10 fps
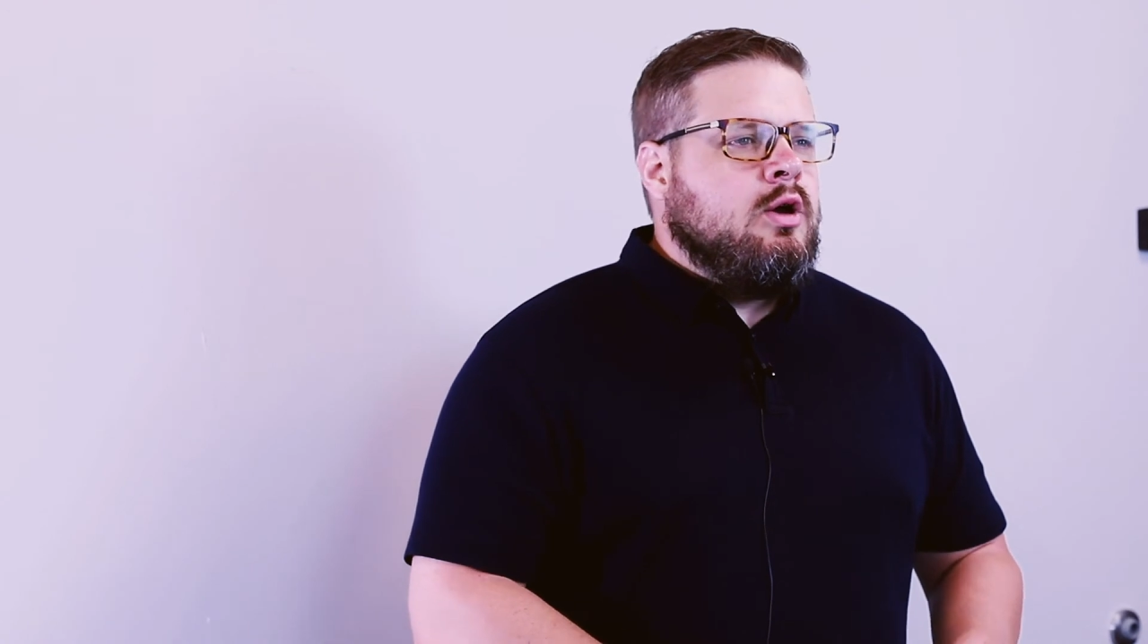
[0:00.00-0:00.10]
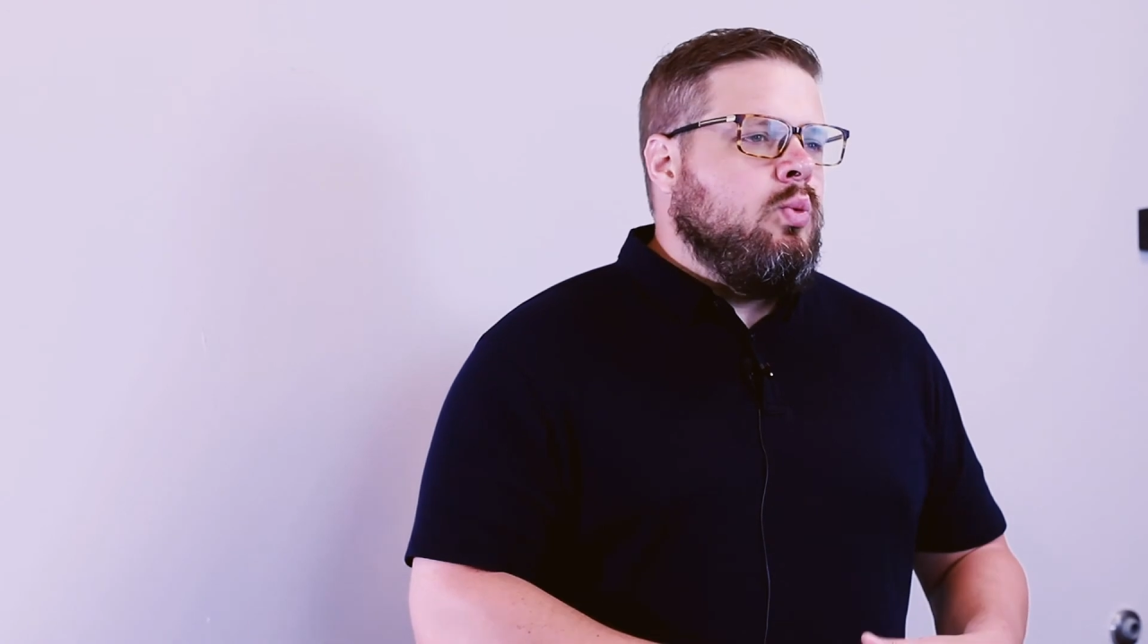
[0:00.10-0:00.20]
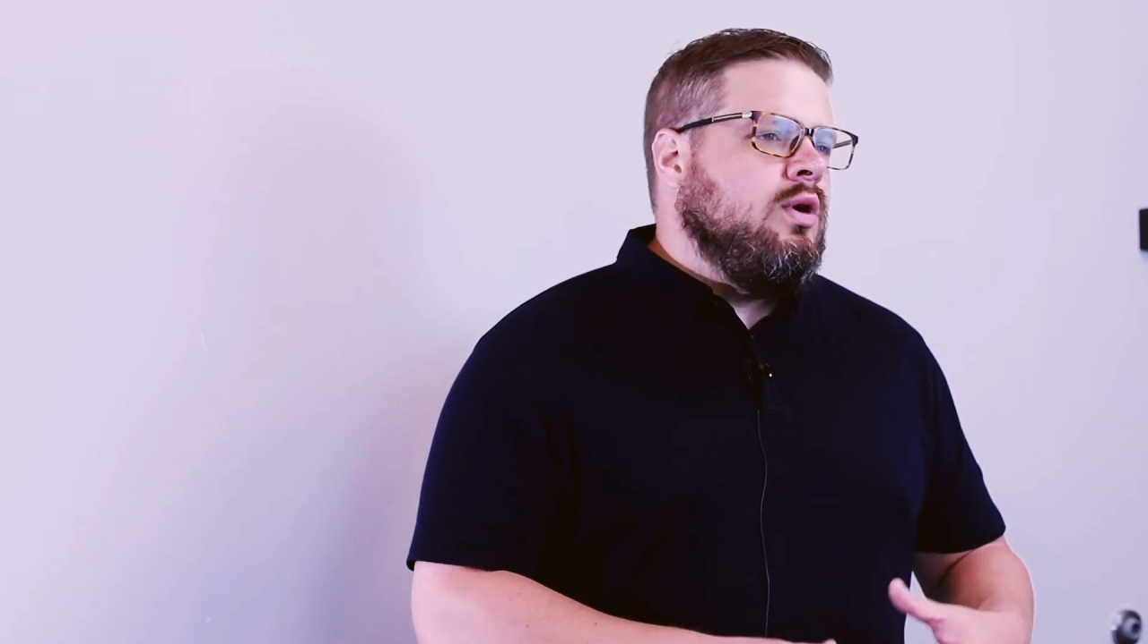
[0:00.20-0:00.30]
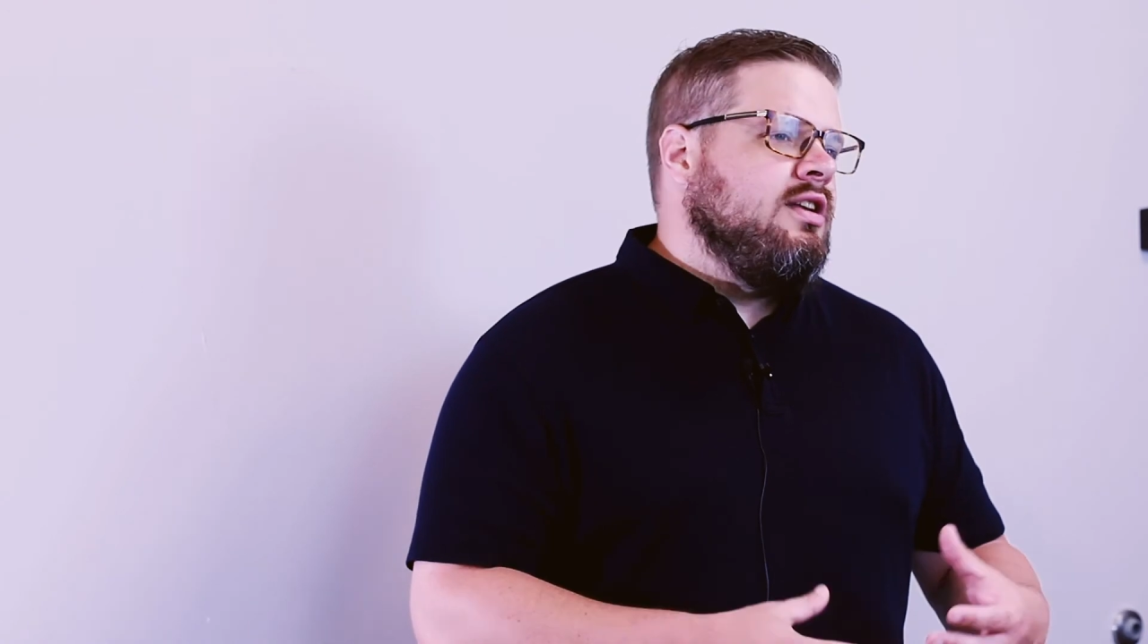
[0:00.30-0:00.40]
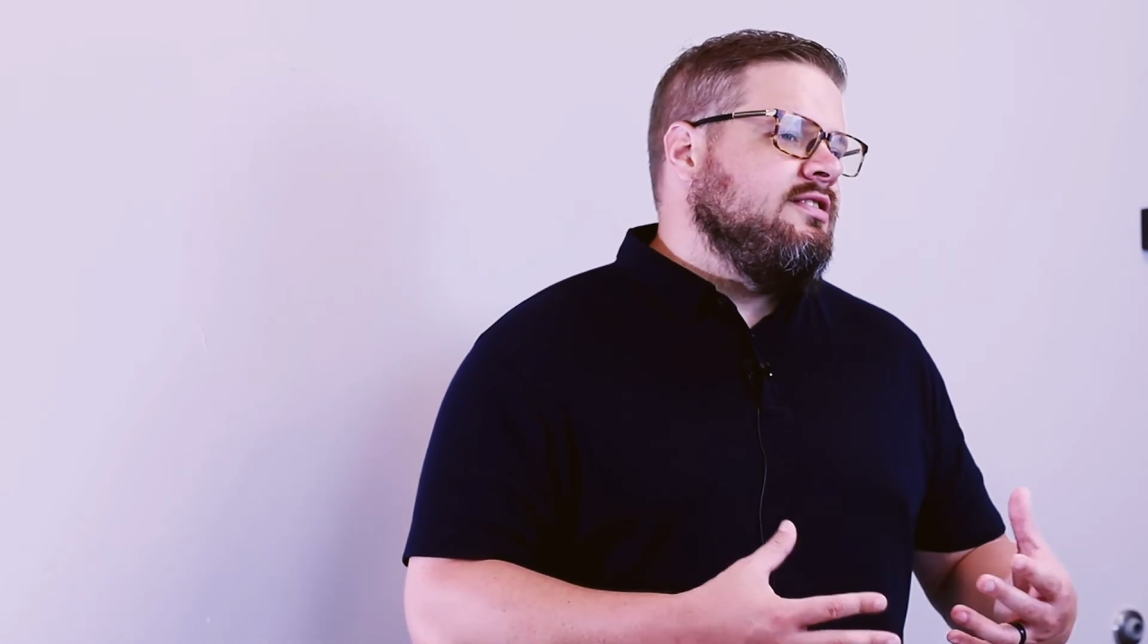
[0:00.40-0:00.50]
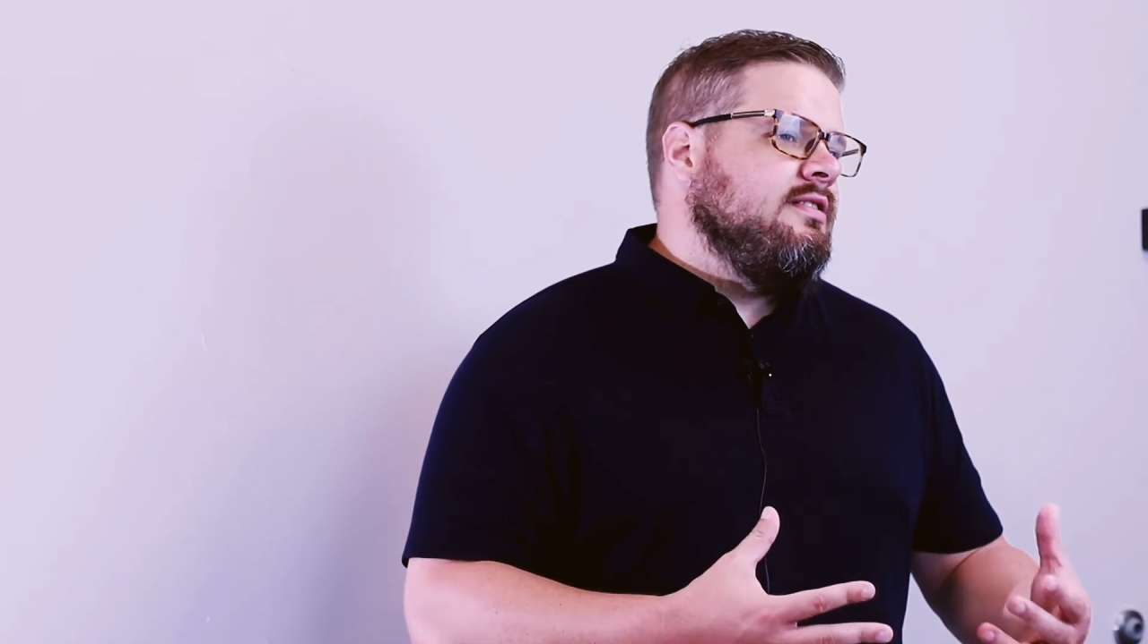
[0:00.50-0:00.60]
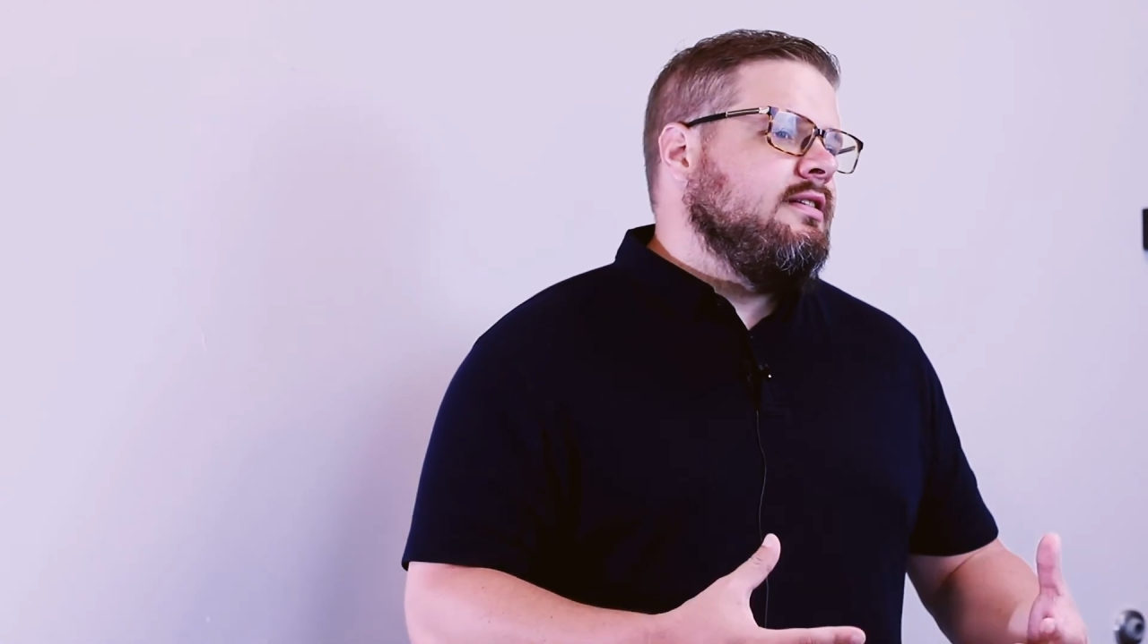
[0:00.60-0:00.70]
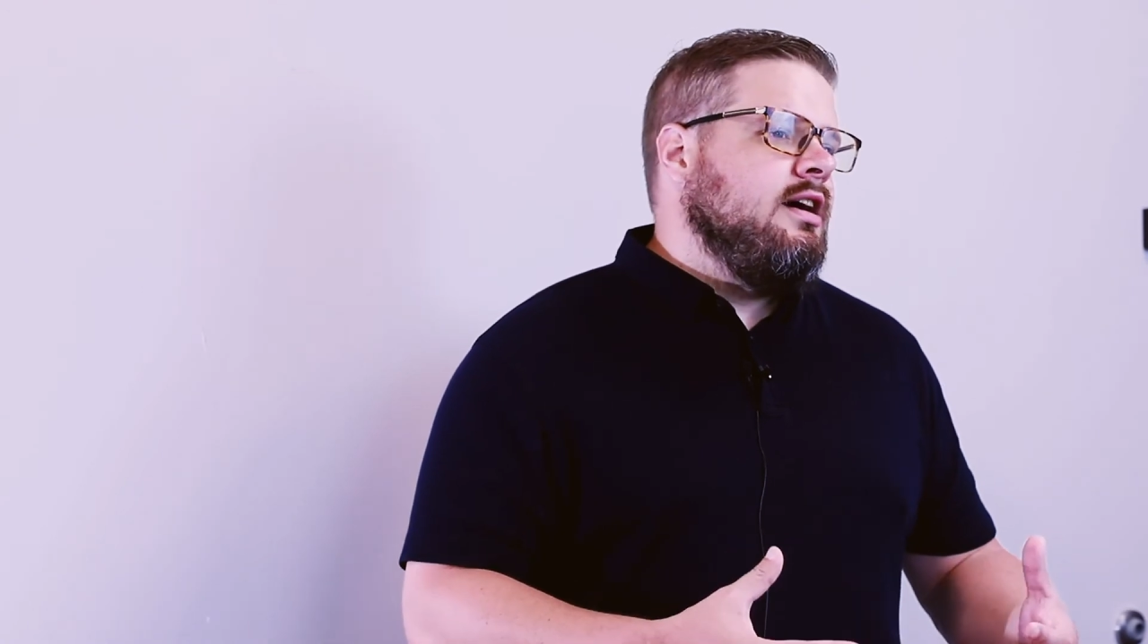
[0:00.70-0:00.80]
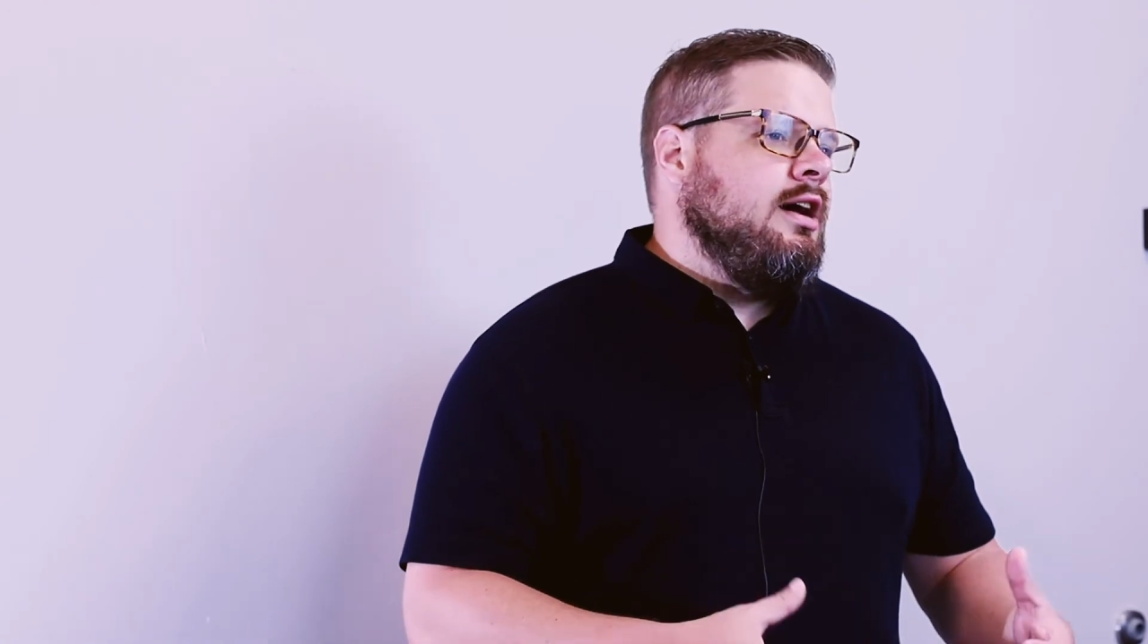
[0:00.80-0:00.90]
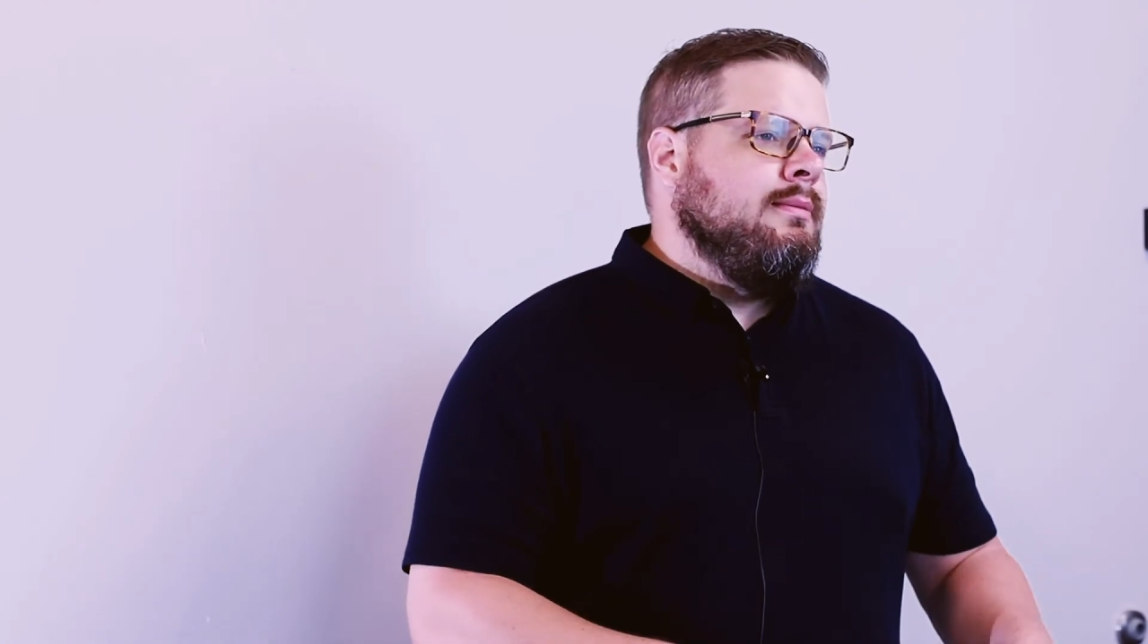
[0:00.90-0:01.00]
what is to
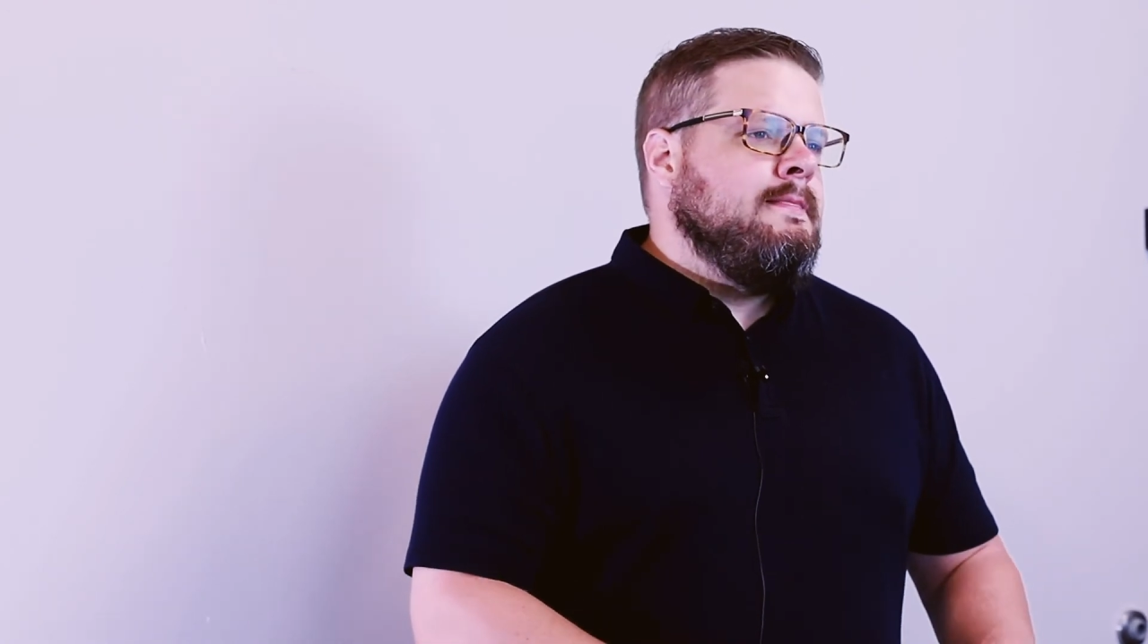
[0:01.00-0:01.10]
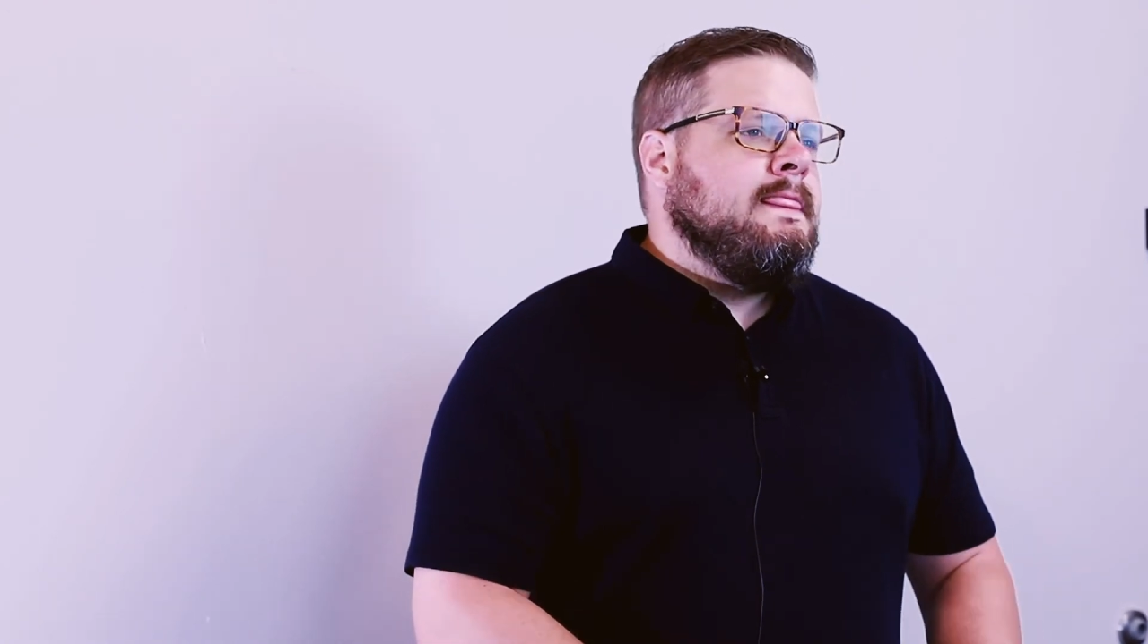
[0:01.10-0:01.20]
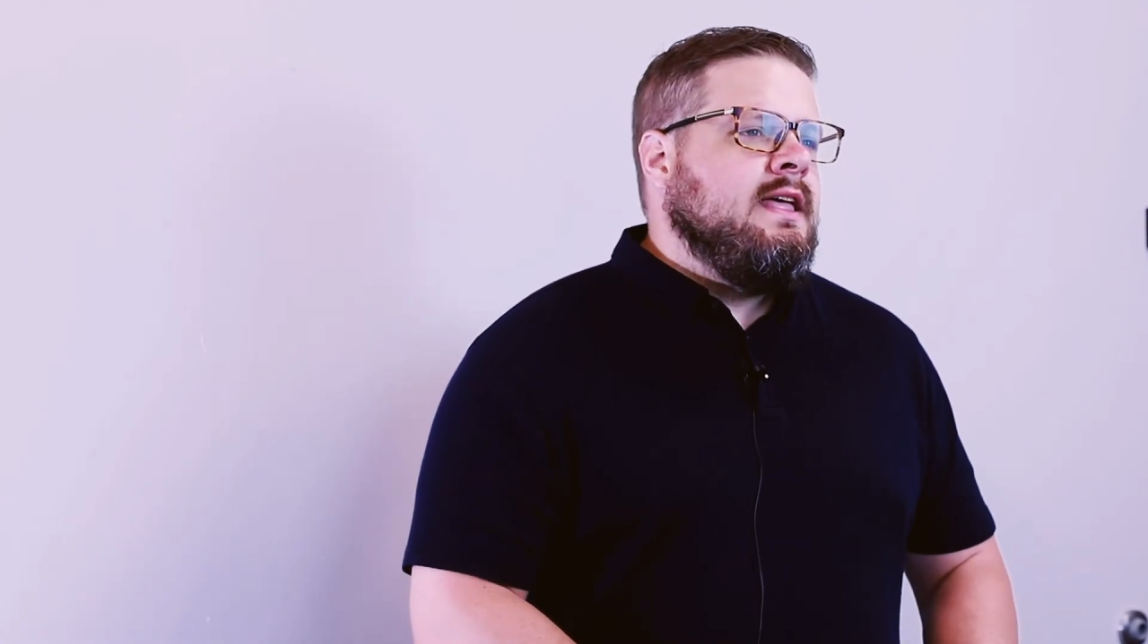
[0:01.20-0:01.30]
come,